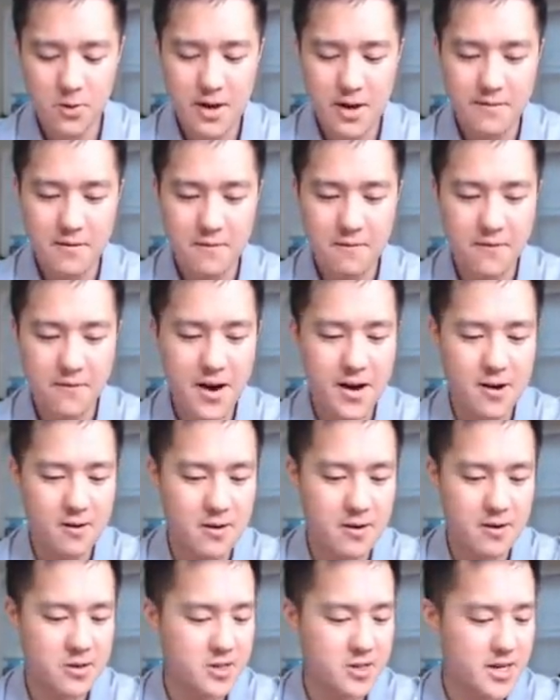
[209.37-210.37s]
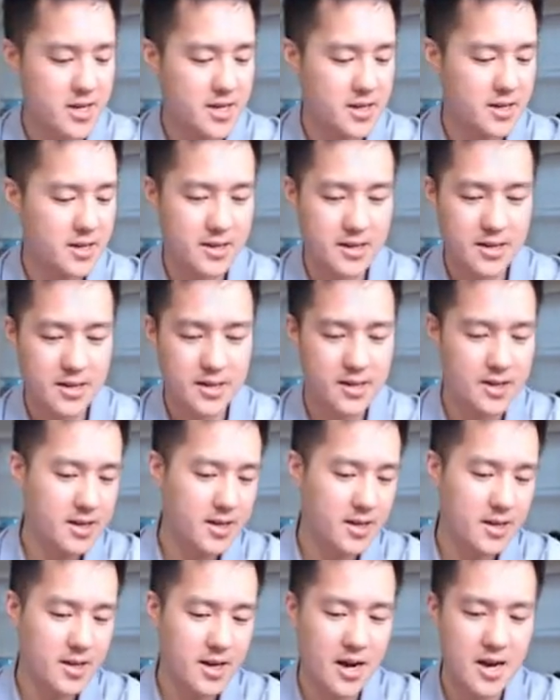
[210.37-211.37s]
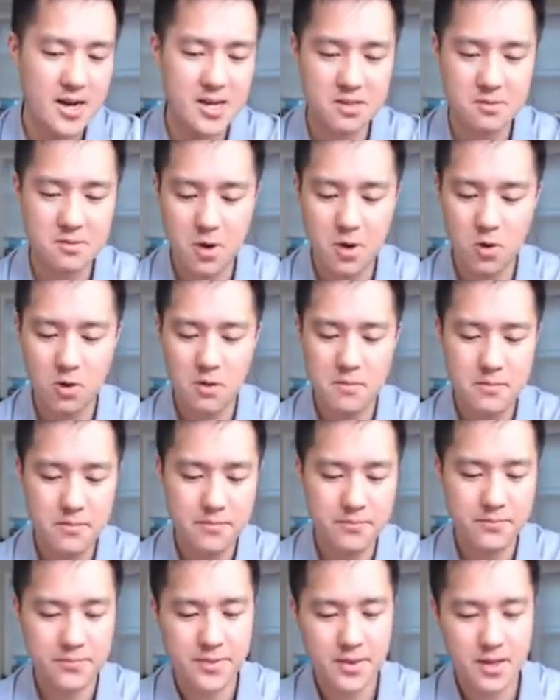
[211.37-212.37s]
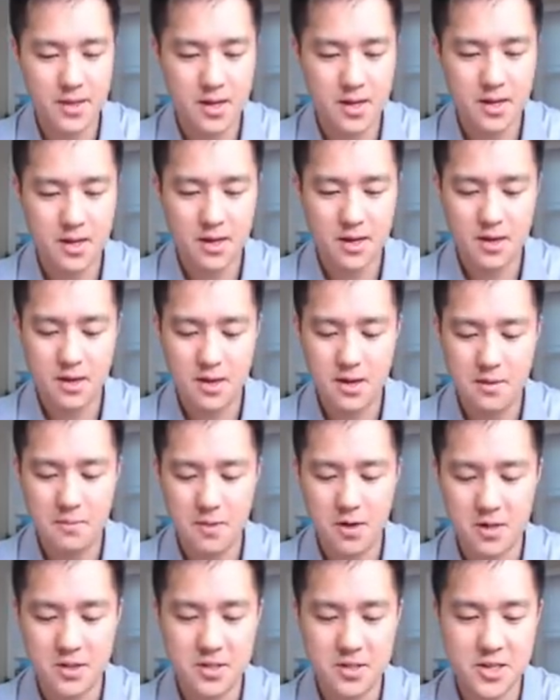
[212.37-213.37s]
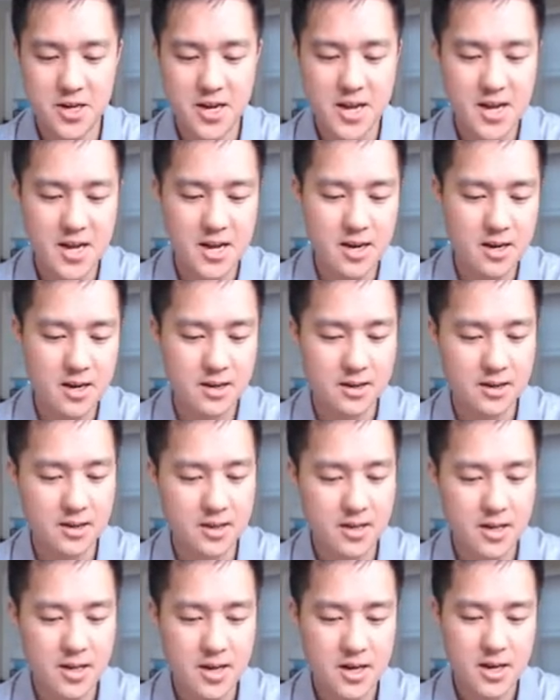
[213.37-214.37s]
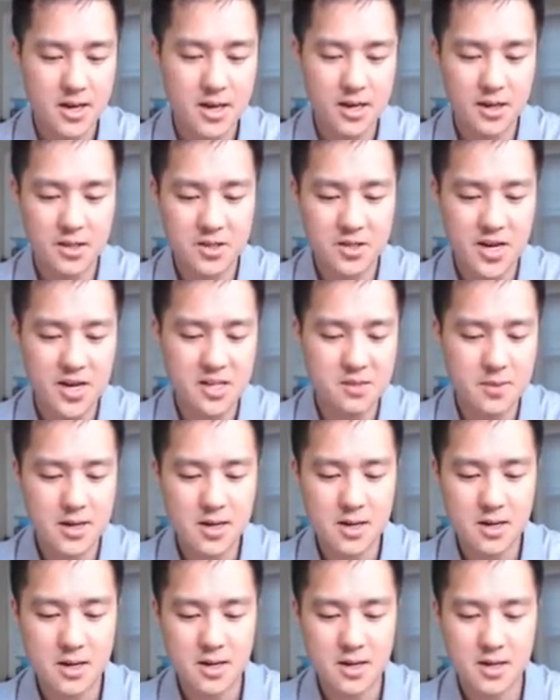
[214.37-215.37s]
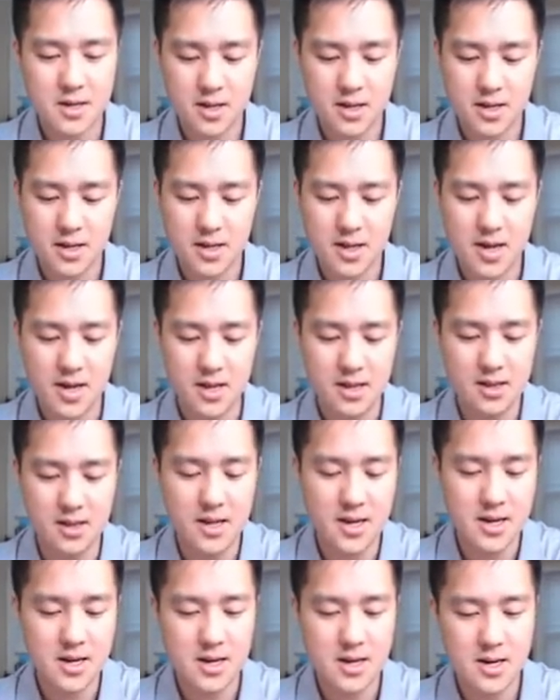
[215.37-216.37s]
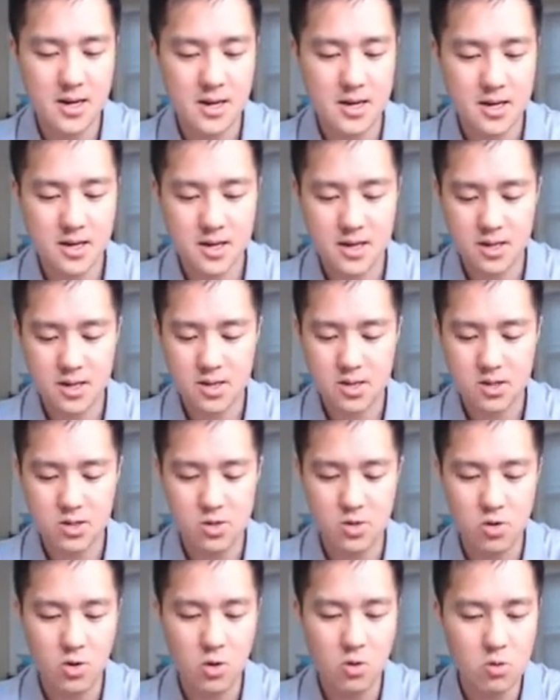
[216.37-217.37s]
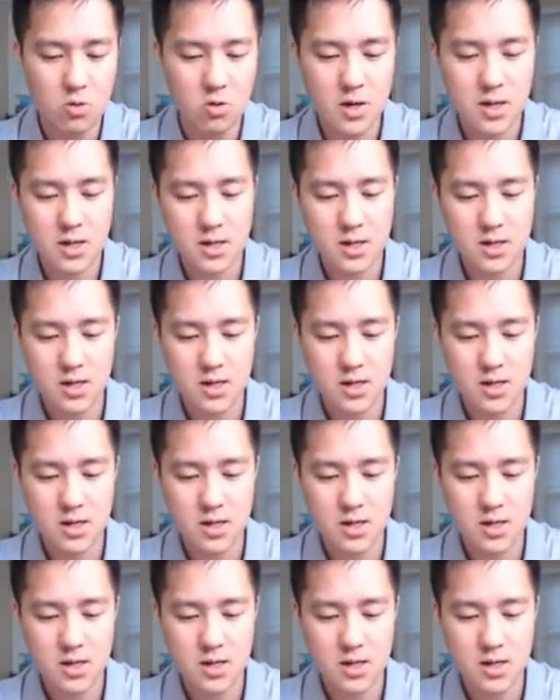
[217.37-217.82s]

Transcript: we have a Fire Energy, Cosmoem, Hitmonchan, Jasmine, a Litten, Zorua,